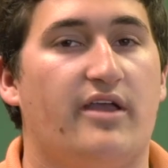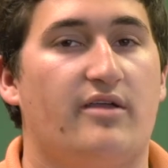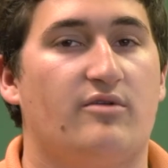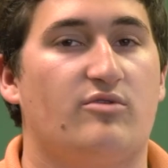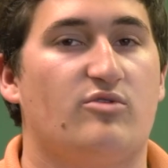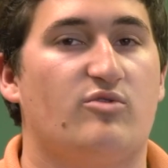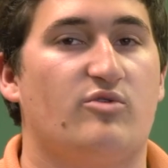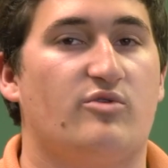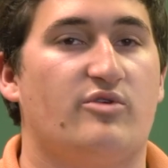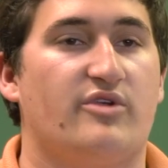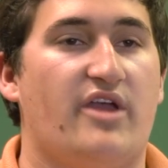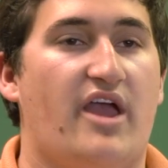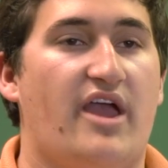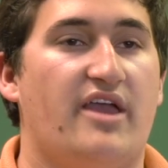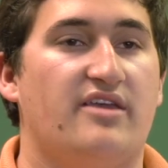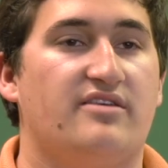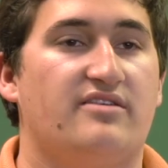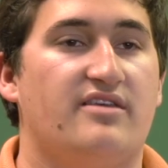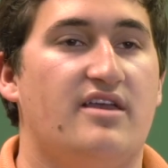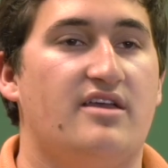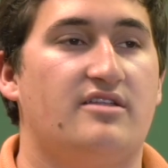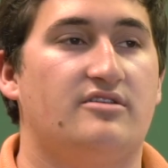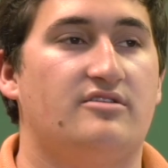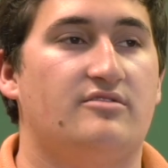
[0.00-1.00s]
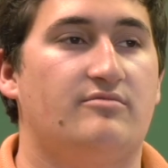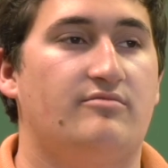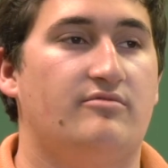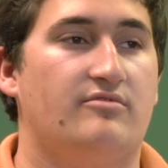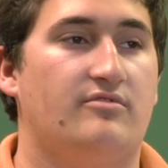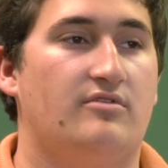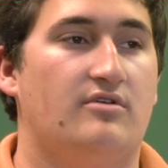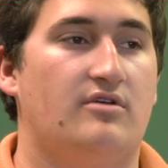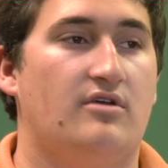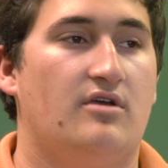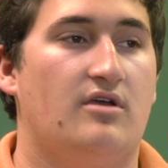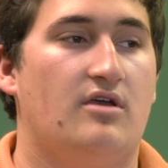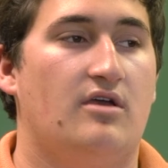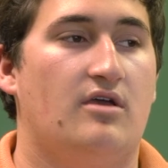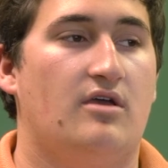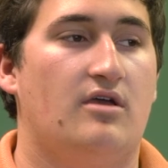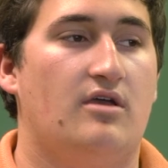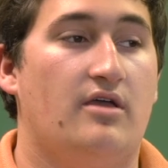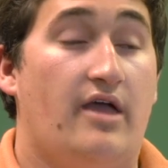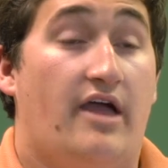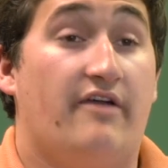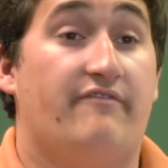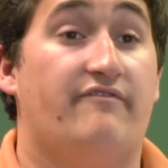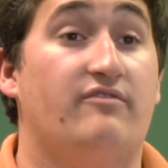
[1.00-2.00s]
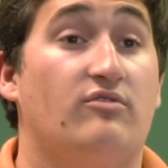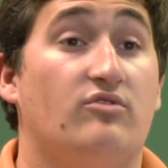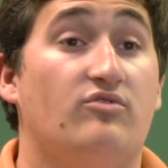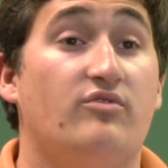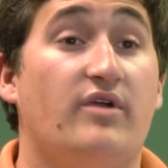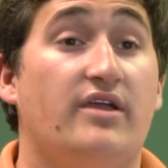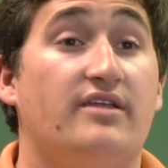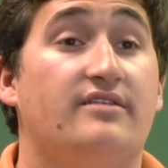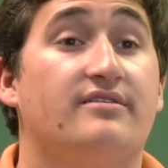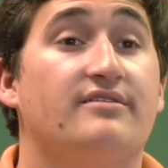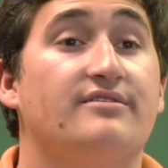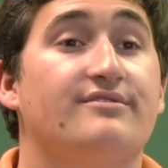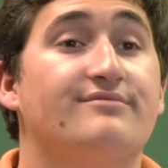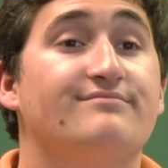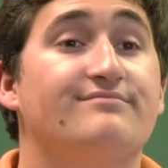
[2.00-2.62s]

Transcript: exercise and I feel great.